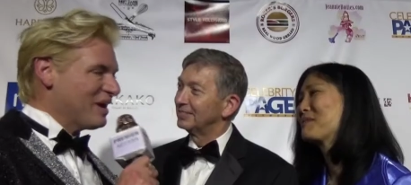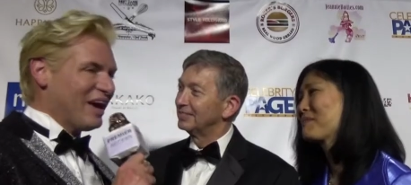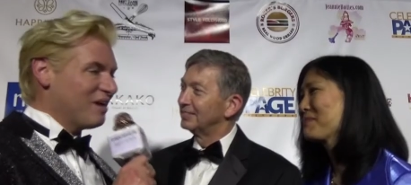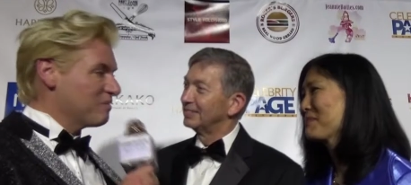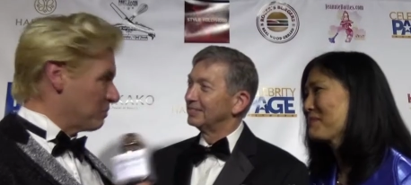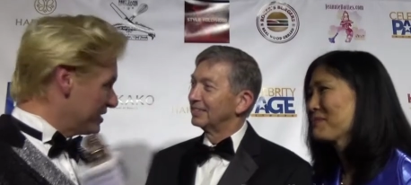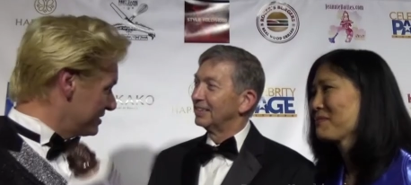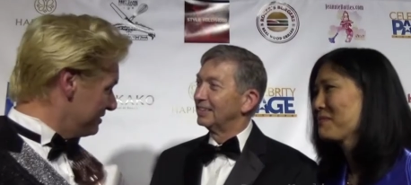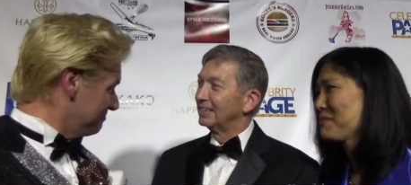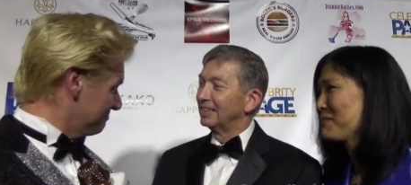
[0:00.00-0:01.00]
Speaker 1: we have present.
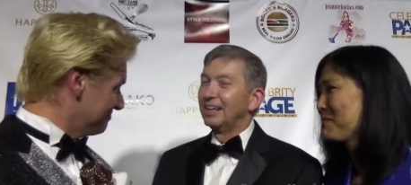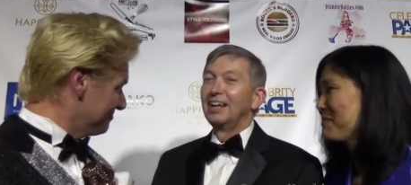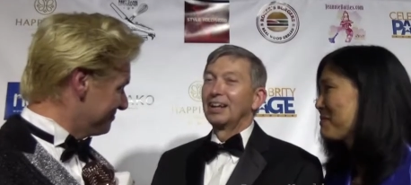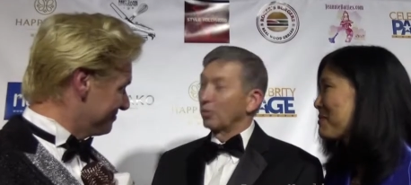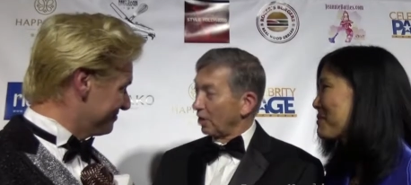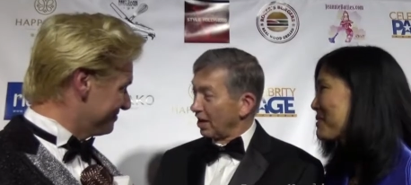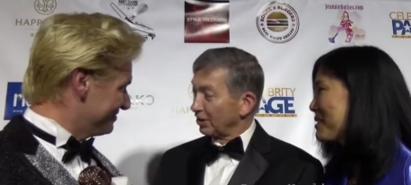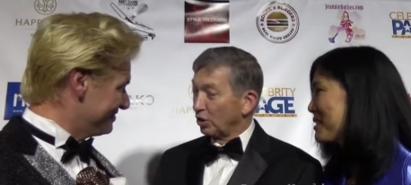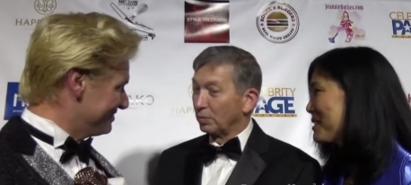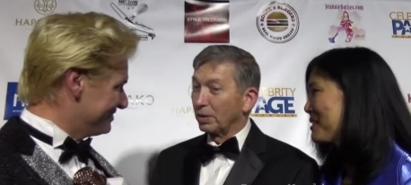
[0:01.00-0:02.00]

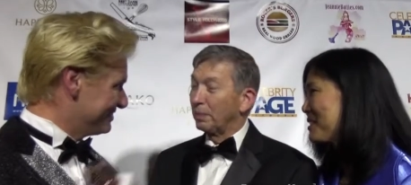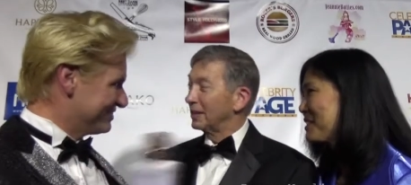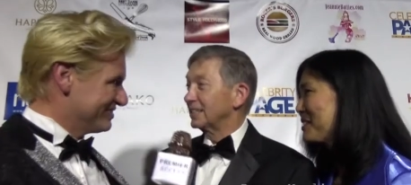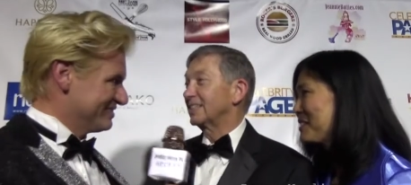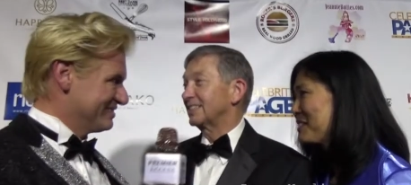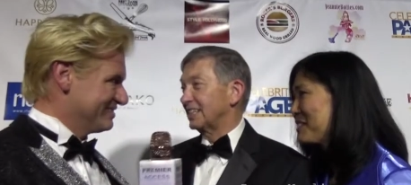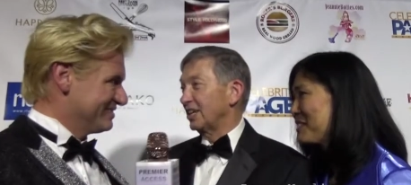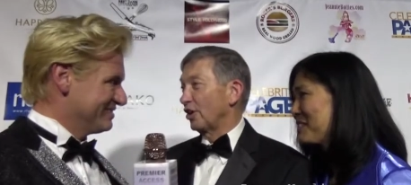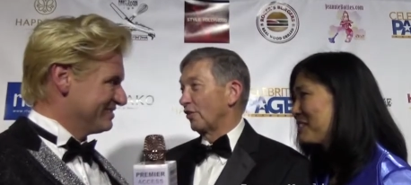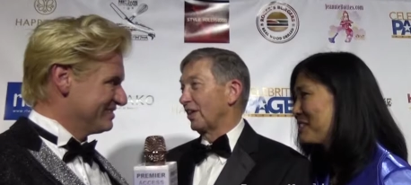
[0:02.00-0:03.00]
We're present
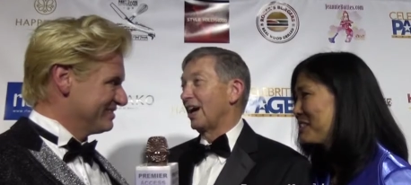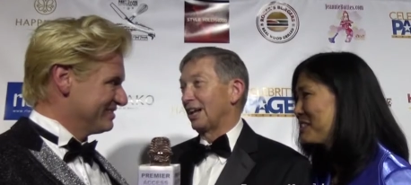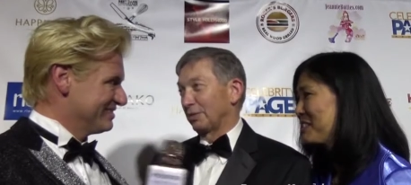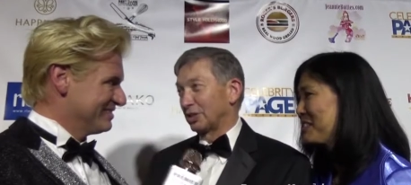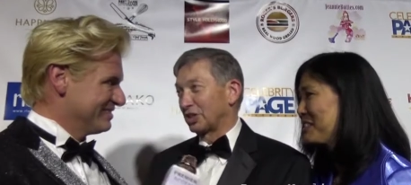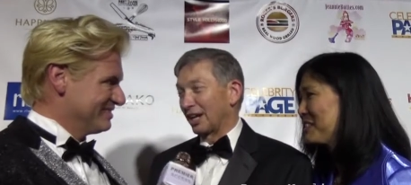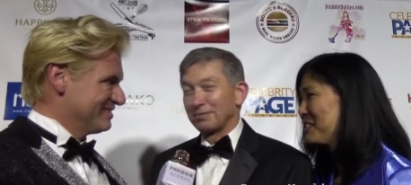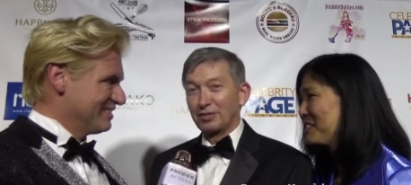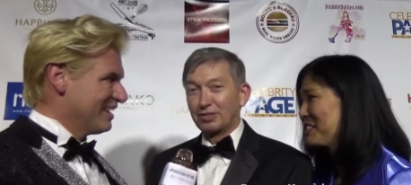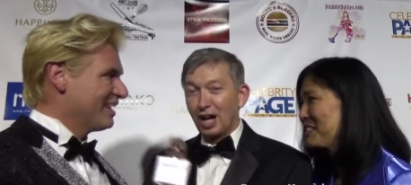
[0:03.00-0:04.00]
of the Hollywood Chamber
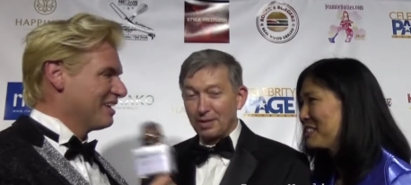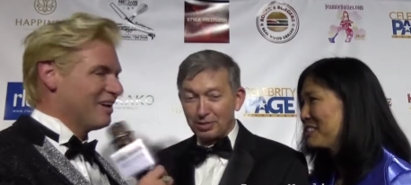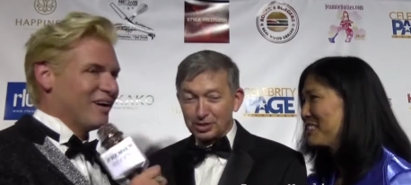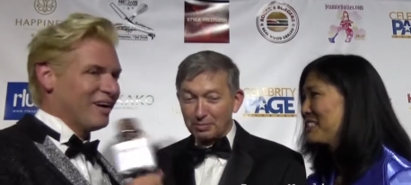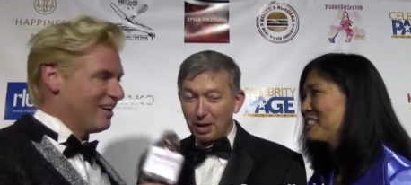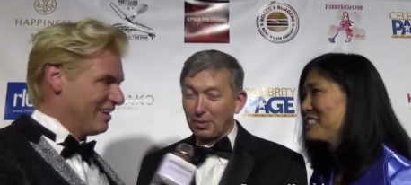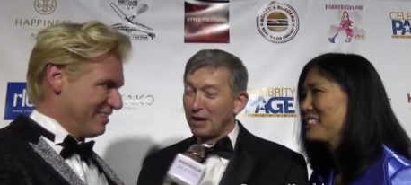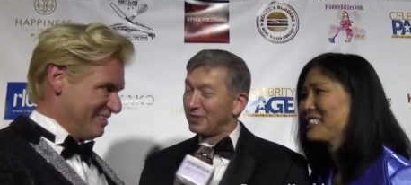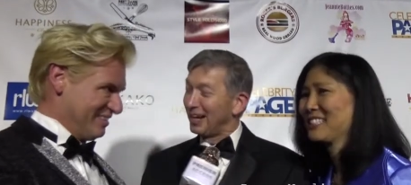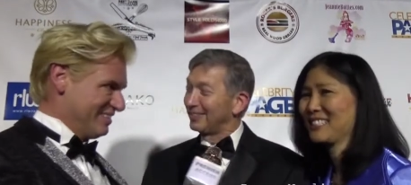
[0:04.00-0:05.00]
of Commerce and my wife
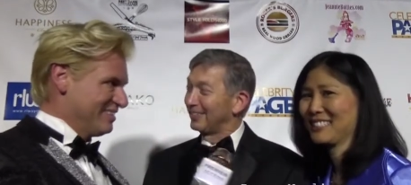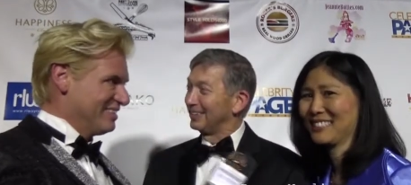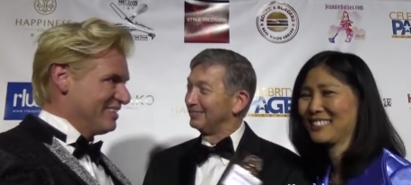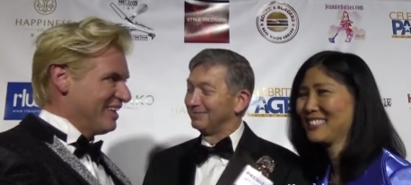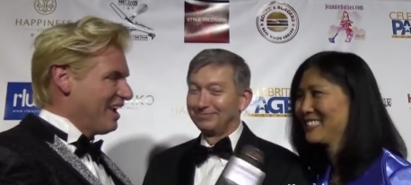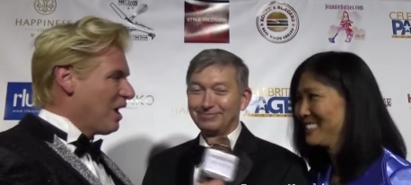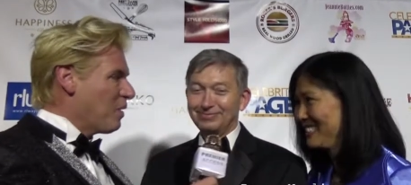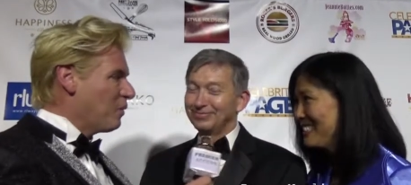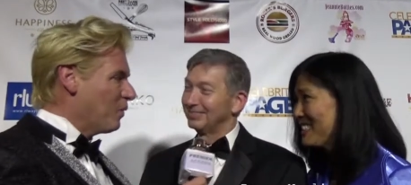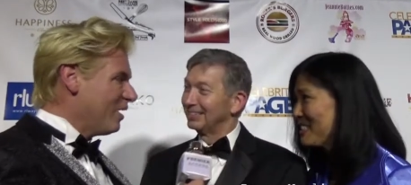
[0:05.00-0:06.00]
Audrey.
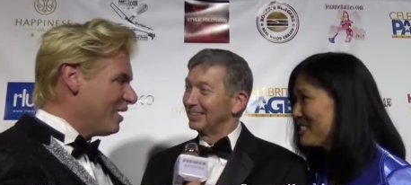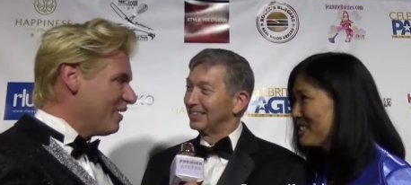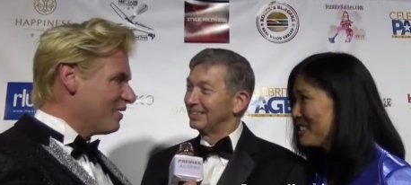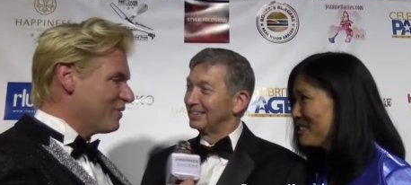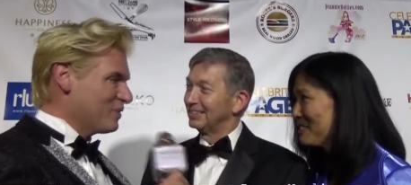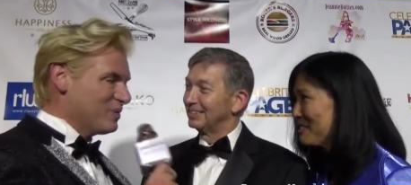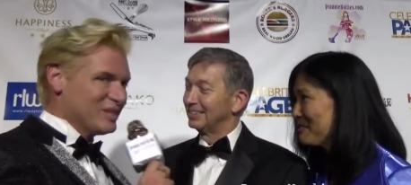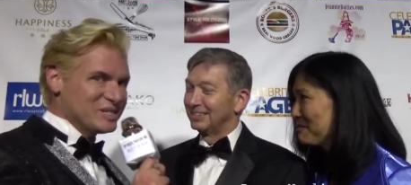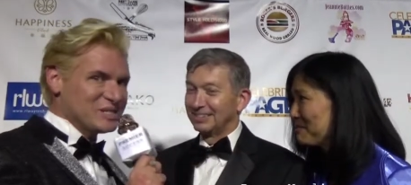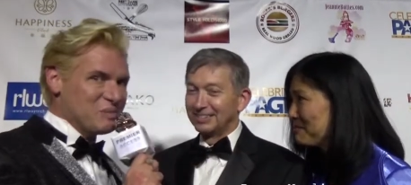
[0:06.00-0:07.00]
Speaker 2: Well,
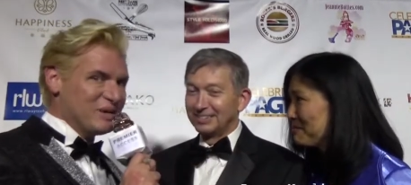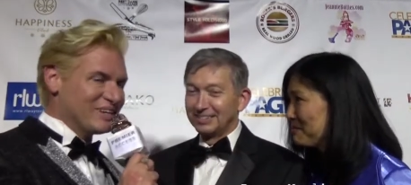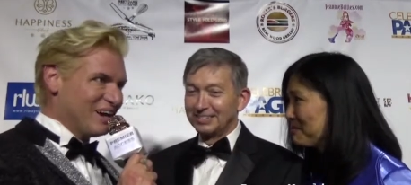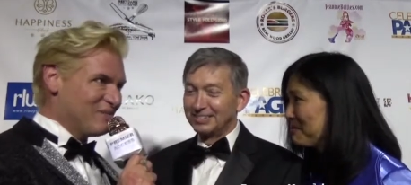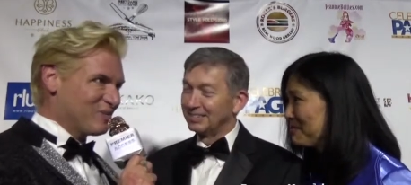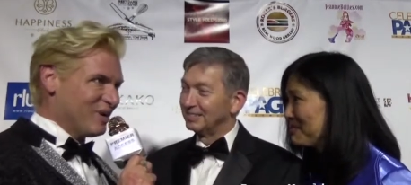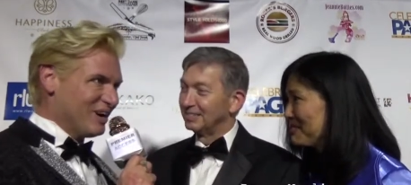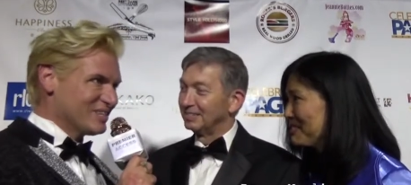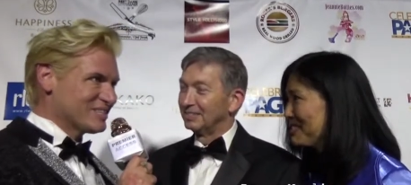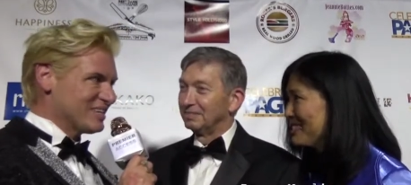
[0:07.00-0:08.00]
this is a big night for
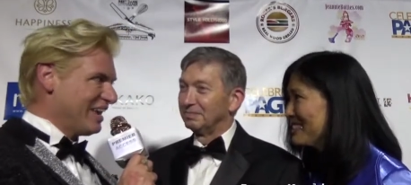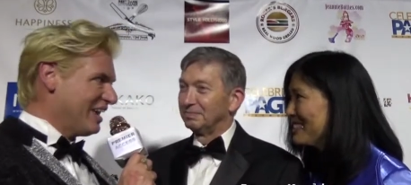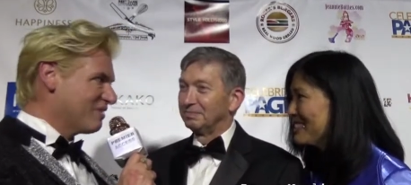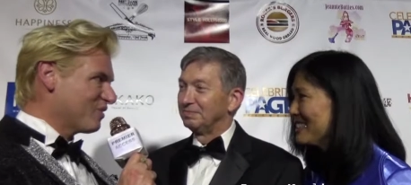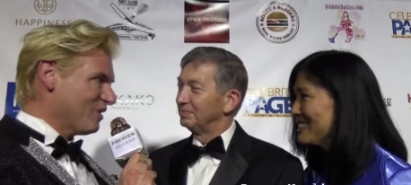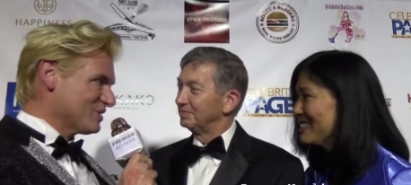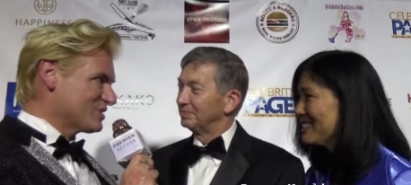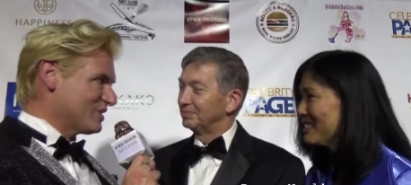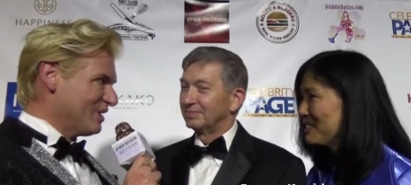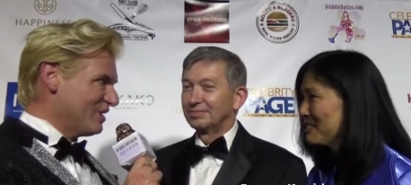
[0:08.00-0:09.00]
us and for all the
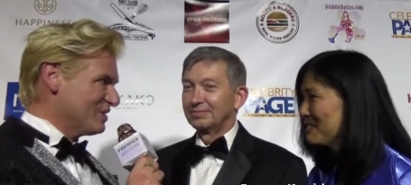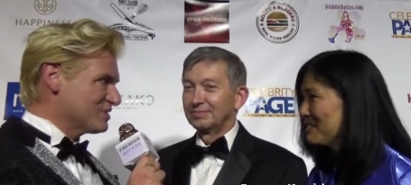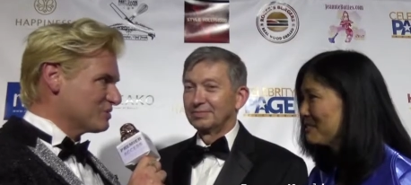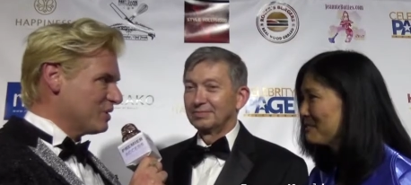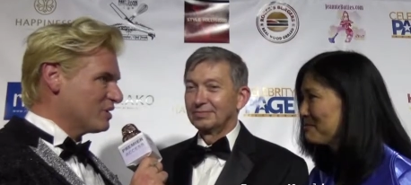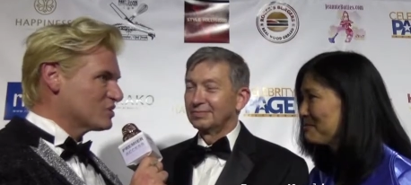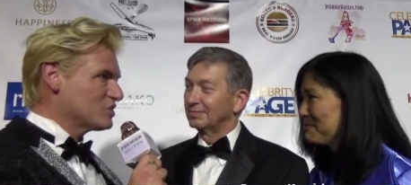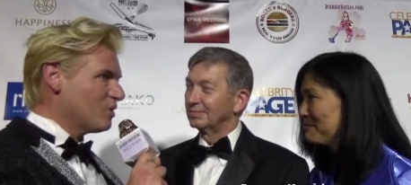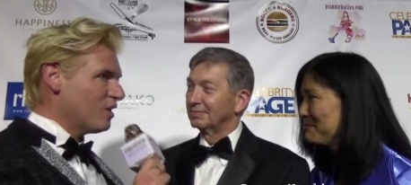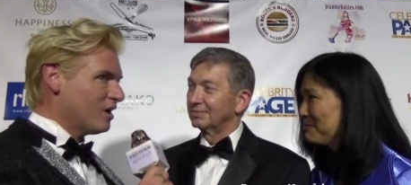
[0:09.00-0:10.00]
stars. We are
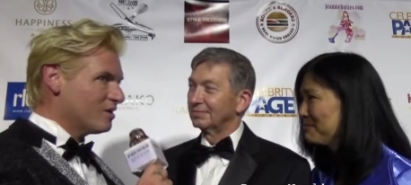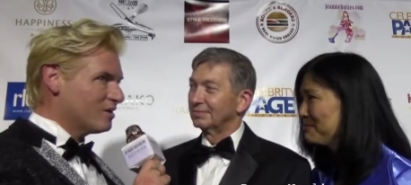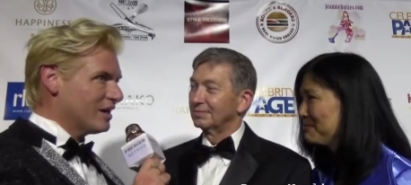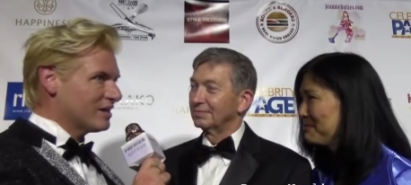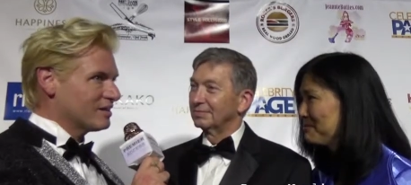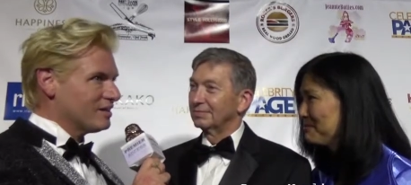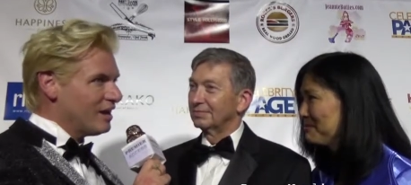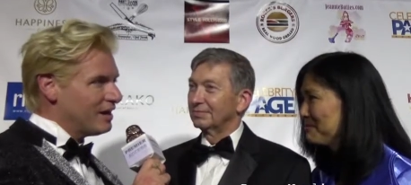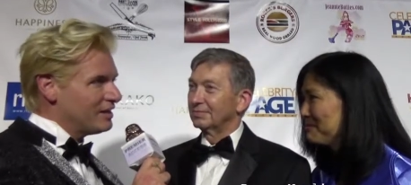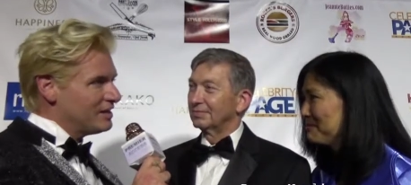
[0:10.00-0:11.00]
so honored and
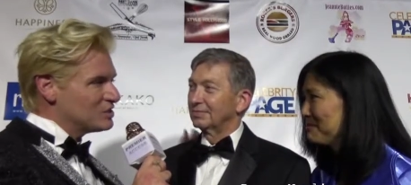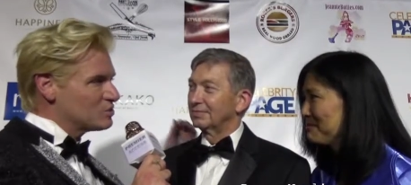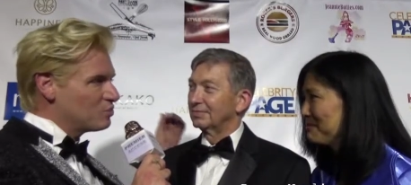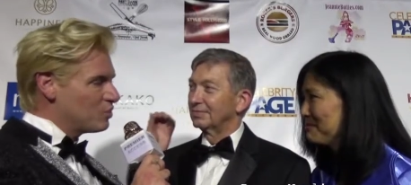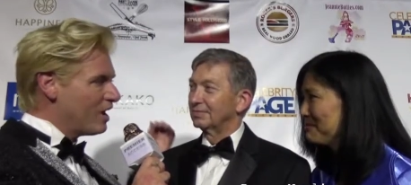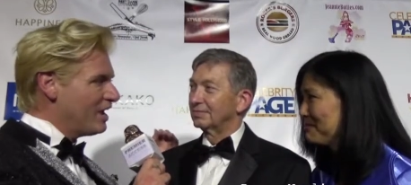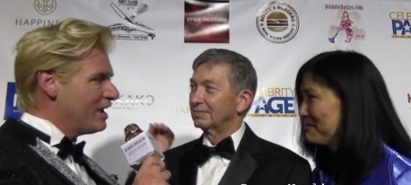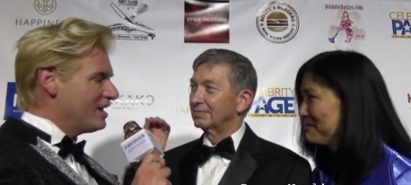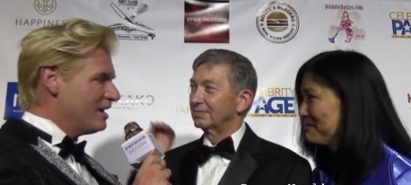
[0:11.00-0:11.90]
glad that it is right